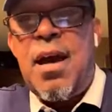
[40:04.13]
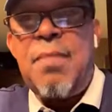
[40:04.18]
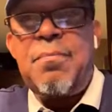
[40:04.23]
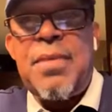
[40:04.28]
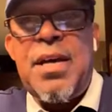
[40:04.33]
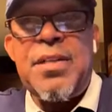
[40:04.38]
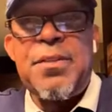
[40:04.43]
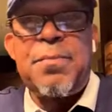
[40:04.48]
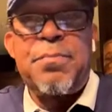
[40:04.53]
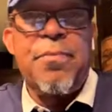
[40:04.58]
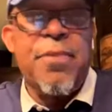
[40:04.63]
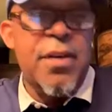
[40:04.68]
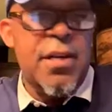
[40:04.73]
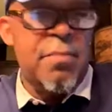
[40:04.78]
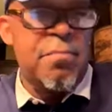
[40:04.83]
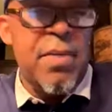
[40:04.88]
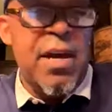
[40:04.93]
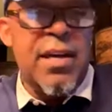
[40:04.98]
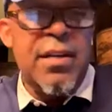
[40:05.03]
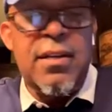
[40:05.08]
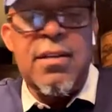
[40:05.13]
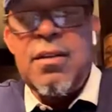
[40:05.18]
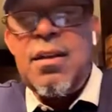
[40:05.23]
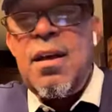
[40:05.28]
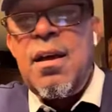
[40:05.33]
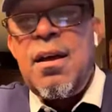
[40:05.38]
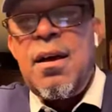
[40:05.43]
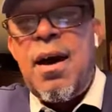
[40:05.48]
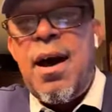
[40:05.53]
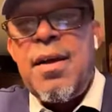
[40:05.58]
not spraying my.
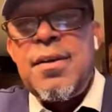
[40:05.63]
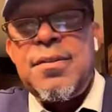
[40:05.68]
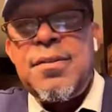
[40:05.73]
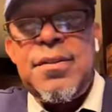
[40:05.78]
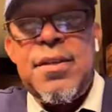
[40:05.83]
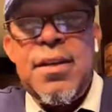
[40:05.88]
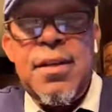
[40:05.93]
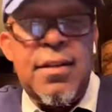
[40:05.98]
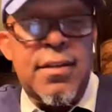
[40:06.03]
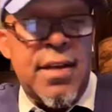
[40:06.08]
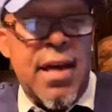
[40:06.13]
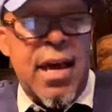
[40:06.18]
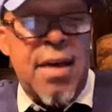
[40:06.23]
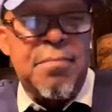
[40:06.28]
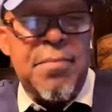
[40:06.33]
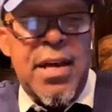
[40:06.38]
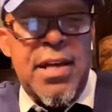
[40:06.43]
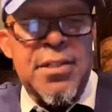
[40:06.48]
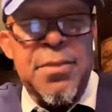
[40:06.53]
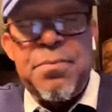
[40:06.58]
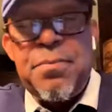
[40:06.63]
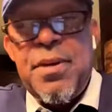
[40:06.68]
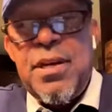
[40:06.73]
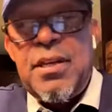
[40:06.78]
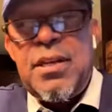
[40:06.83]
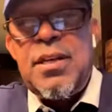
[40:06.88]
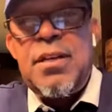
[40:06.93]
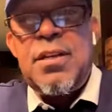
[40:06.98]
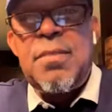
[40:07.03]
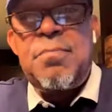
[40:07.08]
I can tell you now, I'm not
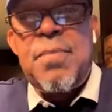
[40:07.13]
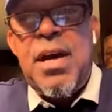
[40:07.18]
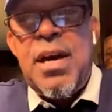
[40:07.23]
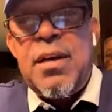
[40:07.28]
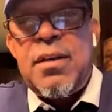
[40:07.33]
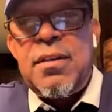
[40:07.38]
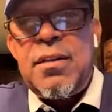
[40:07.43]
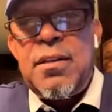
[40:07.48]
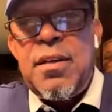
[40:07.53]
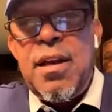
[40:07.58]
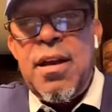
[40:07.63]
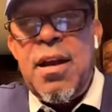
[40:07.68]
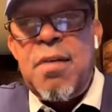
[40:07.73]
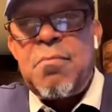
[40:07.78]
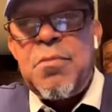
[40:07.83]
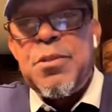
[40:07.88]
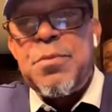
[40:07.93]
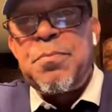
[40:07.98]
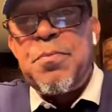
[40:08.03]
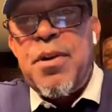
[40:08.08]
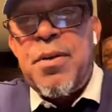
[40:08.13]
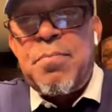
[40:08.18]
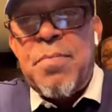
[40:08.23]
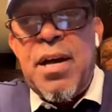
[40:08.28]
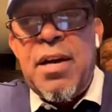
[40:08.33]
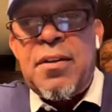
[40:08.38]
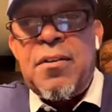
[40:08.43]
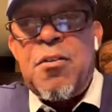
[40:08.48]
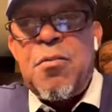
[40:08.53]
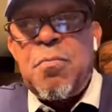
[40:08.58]
spraying any of mine in there. I'm going to spray
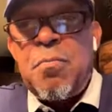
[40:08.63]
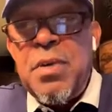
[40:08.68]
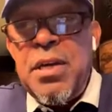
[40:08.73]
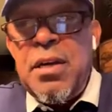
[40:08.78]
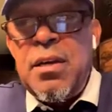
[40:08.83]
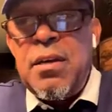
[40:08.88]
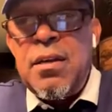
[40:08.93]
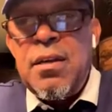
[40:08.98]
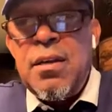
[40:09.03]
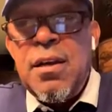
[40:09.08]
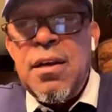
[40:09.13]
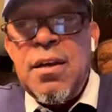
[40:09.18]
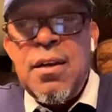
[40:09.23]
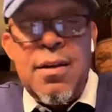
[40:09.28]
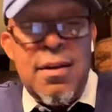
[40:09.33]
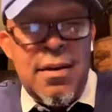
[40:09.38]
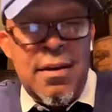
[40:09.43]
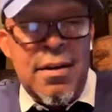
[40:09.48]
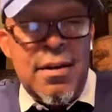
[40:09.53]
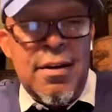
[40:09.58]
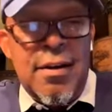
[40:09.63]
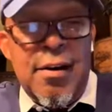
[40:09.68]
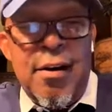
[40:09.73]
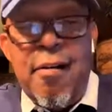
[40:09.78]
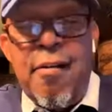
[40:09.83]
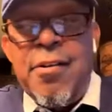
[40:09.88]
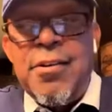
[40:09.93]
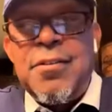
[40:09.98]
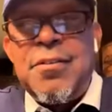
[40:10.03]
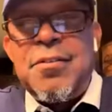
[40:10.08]
mine on me. No,
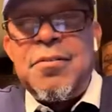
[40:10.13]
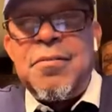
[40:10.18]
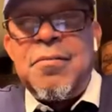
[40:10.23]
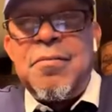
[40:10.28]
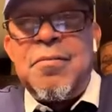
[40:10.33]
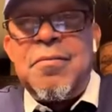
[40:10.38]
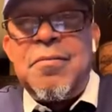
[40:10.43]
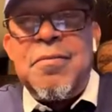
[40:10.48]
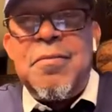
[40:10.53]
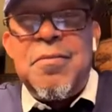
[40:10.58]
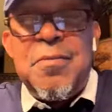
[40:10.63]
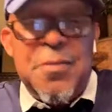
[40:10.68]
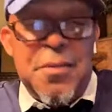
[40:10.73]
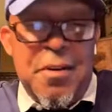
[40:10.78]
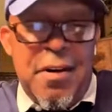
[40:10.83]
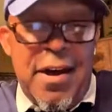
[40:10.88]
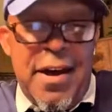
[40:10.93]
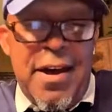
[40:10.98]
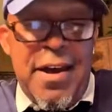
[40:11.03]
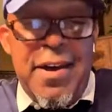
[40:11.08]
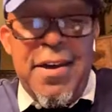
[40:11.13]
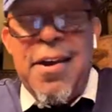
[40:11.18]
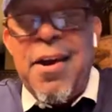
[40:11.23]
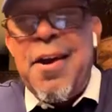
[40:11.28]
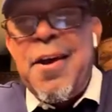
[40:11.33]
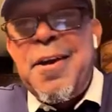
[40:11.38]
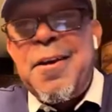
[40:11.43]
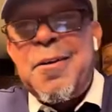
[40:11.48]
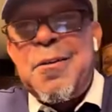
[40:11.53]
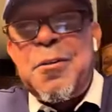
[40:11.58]
I
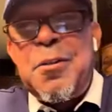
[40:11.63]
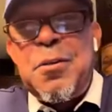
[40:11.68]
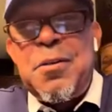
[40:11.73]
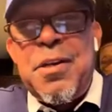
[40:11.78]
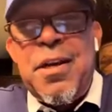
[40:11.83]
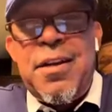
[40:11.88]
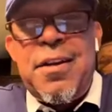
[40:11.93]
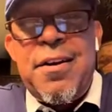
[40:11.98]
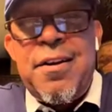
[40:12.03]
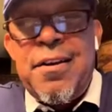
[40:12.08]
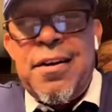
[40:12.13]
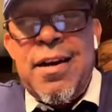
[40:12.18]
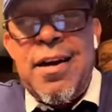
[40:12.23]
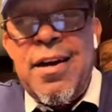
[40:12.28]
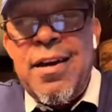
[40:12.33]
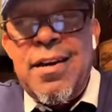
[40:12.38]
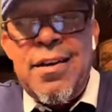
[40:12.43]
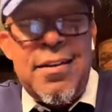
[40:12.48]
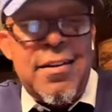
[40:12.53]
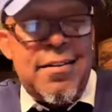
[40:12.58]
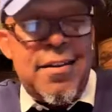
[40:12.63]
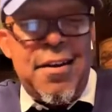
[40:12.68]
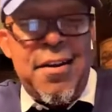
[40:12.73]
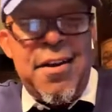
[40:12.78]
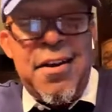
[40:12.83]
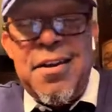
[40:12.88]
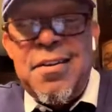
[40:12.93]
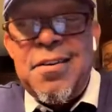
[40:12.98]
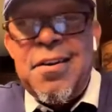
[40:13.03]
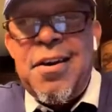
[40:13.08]
ain't gonna do that, Eric. I
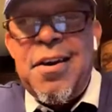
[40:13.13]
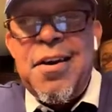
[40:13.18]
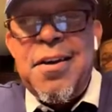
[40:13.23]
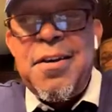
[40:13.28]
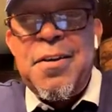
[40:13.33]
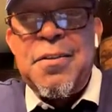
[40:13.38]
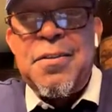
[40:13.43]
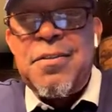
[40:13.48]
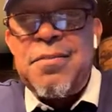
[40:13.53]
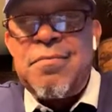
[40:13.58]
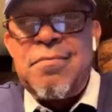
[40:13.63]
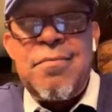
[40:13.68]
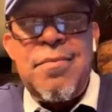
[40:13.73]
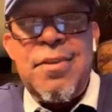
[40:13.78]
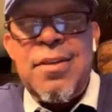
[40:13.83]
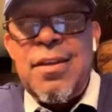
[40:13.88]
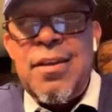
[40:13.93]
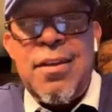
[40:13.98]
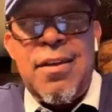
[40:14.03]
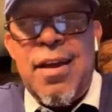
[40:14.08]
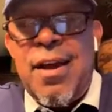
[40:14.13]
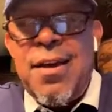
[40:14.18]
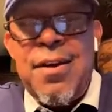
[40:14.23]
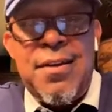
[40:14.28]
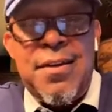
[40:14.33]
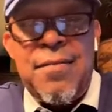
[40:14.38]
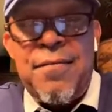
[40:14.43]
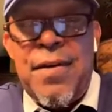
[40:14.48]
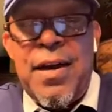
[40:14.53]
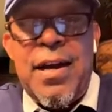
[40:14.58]
ain't.
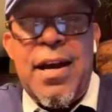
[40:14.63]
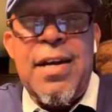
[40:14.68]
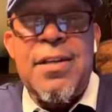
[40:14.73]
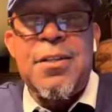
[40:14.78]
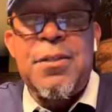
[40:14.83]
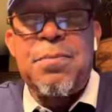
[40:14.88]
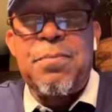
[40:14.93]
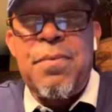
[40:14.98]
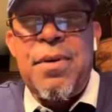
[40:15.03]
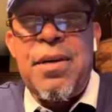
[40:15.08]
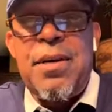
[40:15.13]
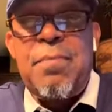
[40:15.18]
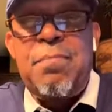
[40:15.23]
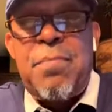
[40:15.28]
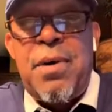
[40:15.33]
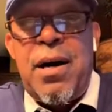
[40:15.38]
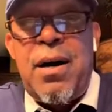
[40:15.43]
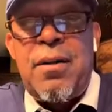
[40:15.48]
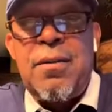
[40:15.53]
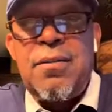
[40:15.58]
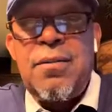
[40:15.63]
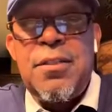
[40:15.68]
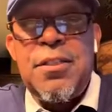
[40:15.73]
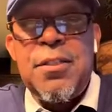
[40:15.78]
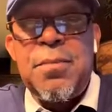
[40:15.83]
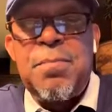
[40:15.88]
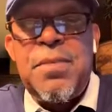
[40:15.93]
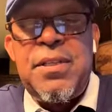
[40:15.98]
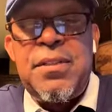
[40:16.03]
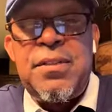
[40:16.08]
If I got to spray a ball
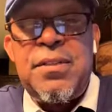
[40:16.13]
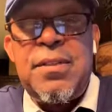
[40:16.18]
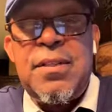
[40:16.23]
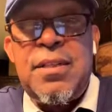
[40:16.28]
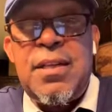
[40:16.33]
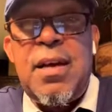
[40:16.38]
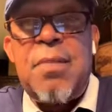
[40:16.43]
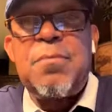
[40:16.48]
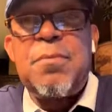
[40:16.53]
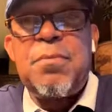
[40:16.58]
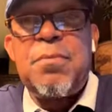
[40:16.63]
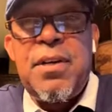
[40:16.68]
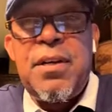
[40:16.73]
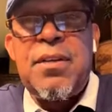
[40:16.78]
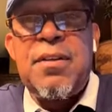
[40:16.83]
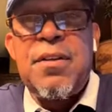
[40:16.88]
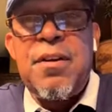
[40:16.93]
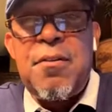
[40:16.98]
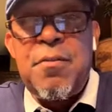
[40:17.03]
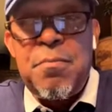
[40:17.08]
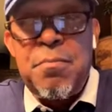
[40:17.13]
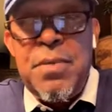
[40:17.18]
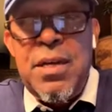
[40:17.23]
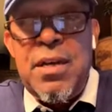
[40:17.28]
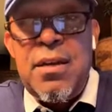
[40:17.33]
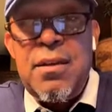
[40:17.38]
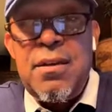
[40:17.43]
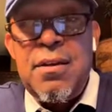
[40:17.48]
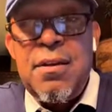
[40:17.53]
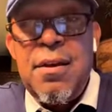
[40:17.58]
that's been sitting, I'm spraying it on
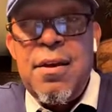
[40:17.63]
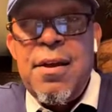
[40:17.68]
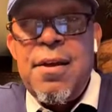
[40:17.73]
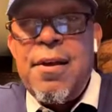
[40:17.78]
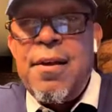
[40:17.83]
me,